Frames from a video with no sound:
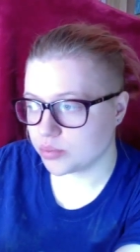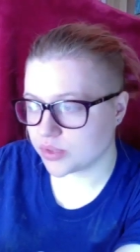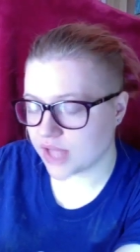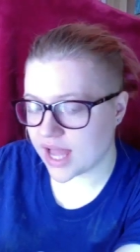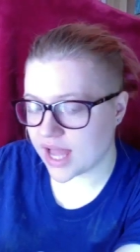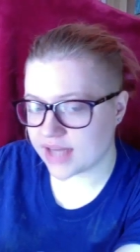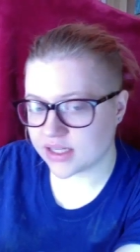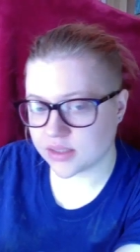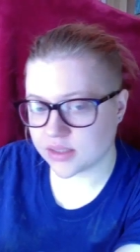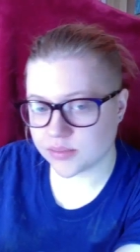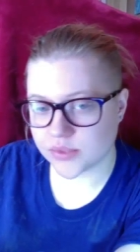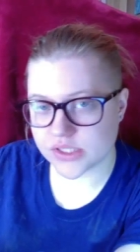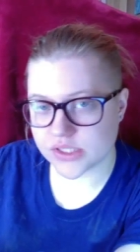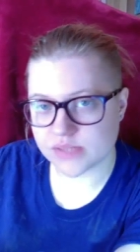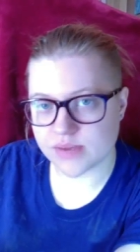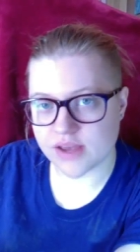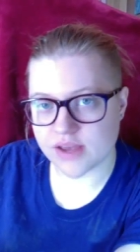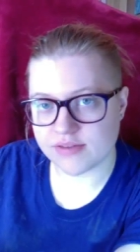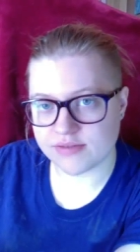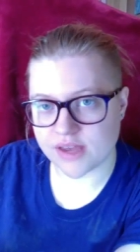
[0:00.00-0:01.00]
Platinum
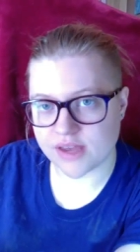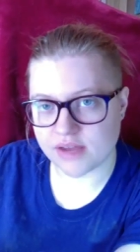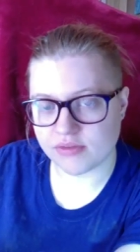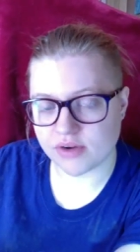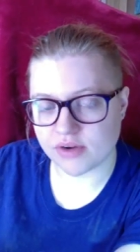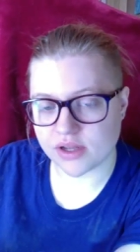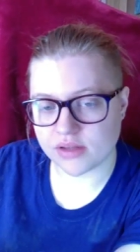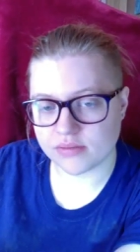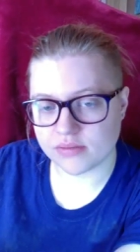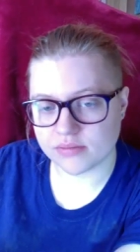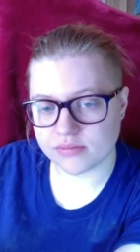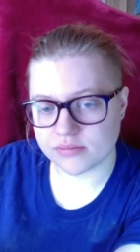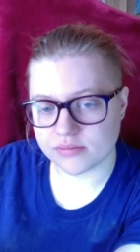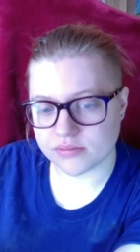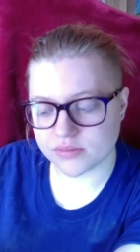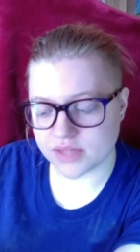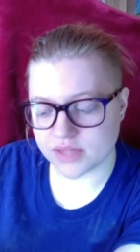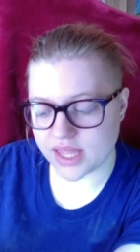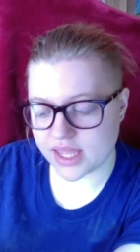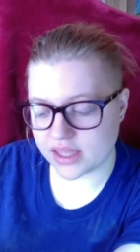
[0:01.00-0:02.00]
was my favorite
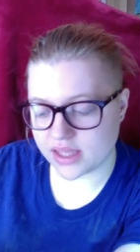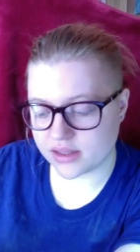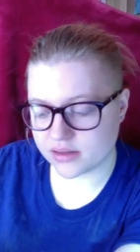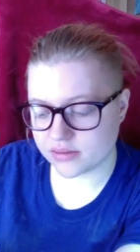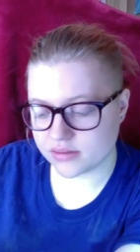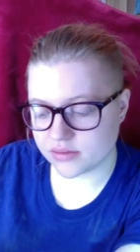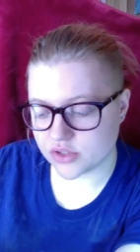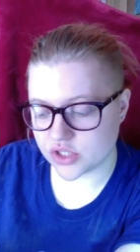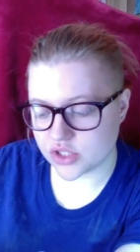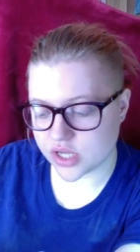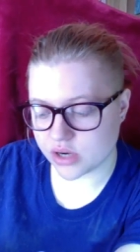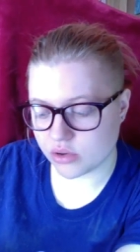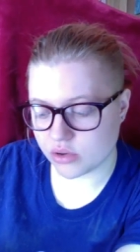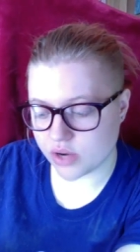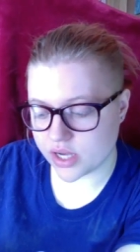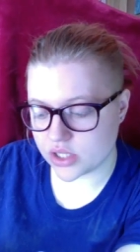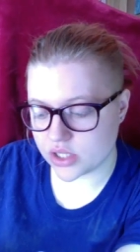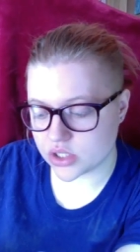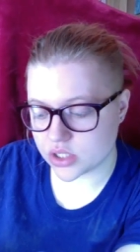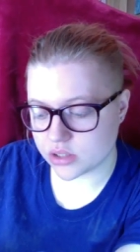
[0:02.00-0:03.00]
like
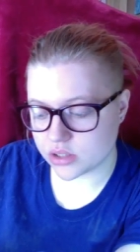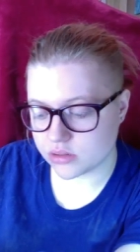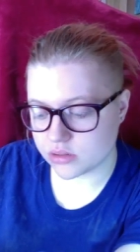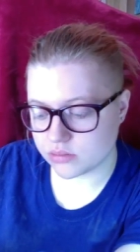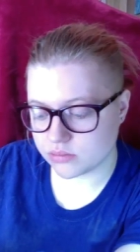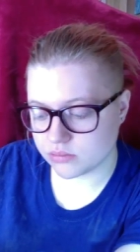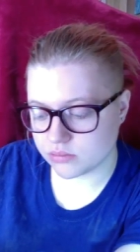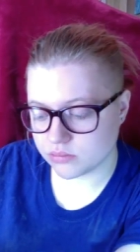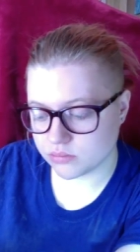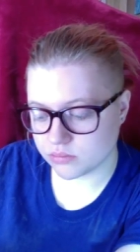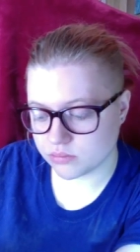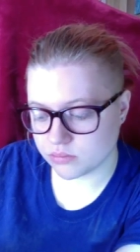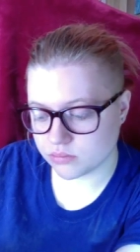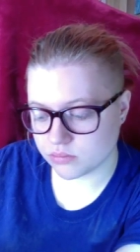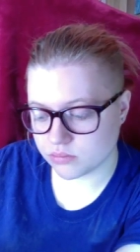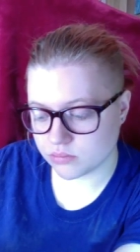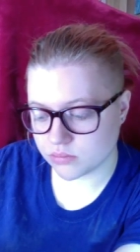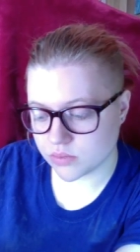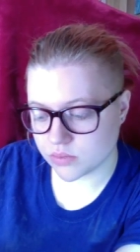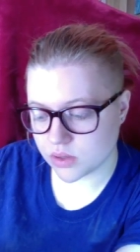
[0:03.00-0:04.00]
generation
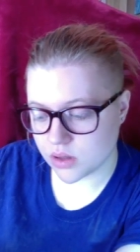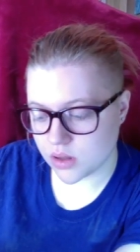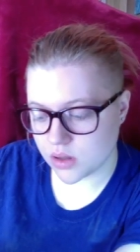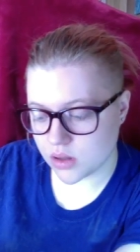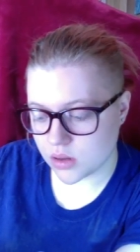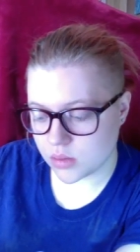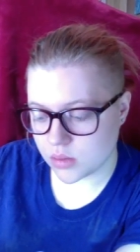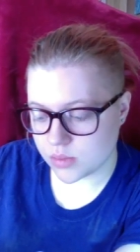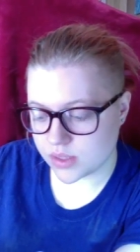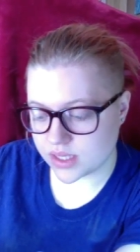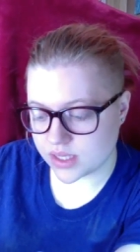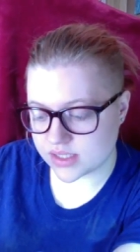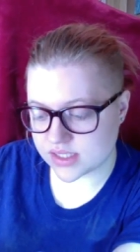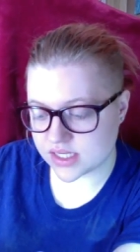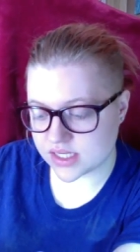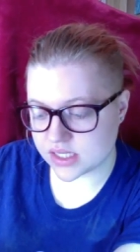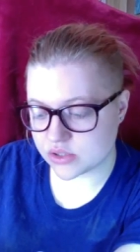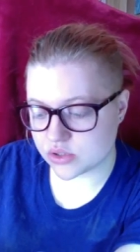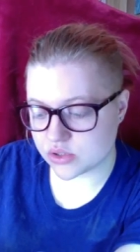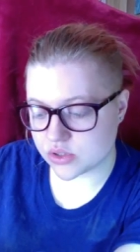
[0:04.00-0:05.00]
because
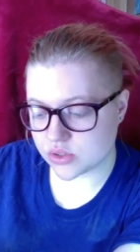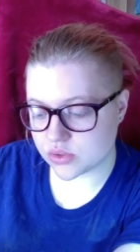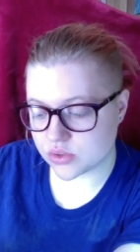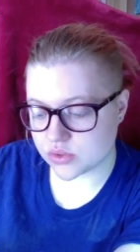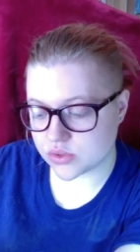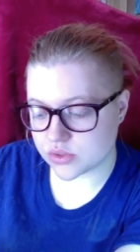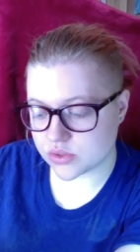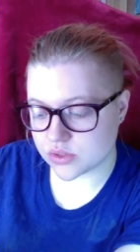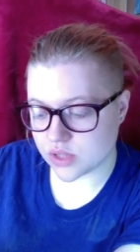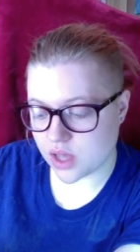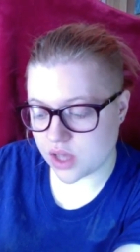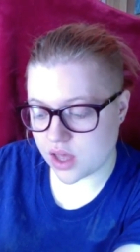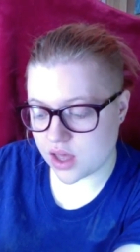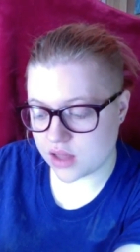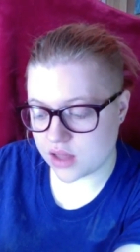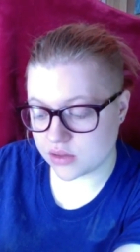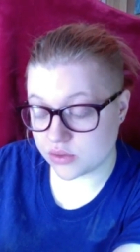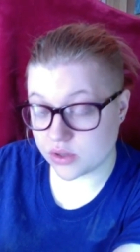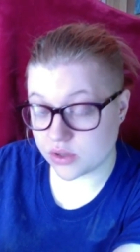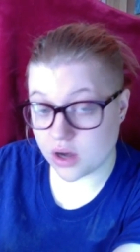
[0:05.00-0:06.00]
it introduced
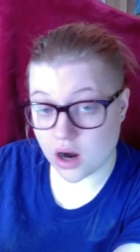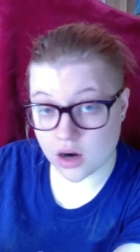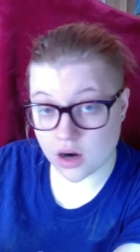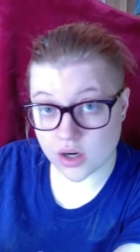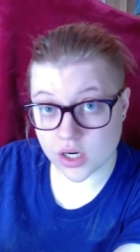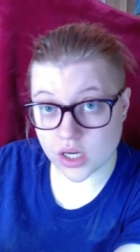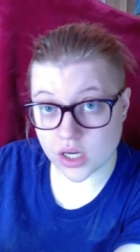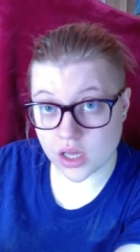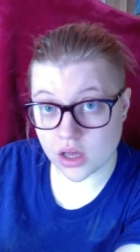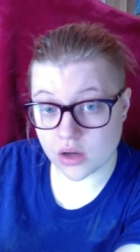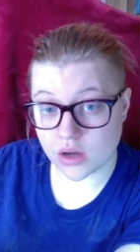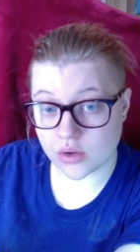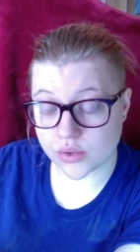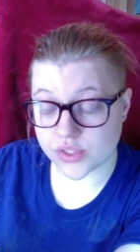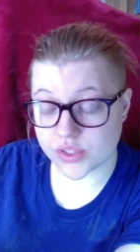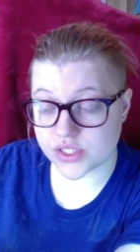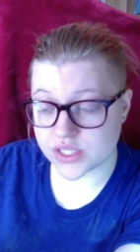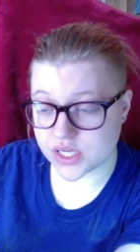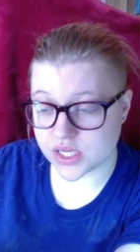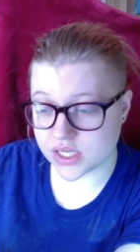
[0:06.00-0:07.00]

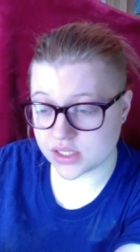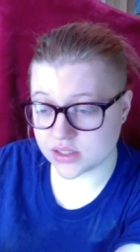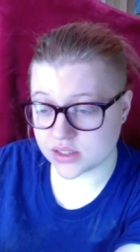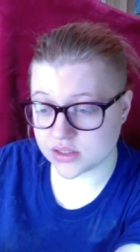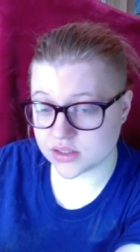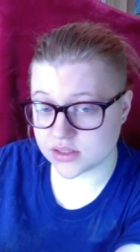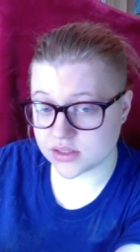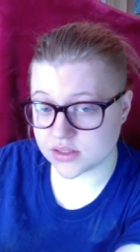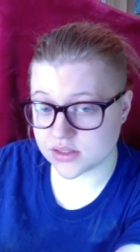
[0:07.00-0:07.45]
Lucario, Shinx,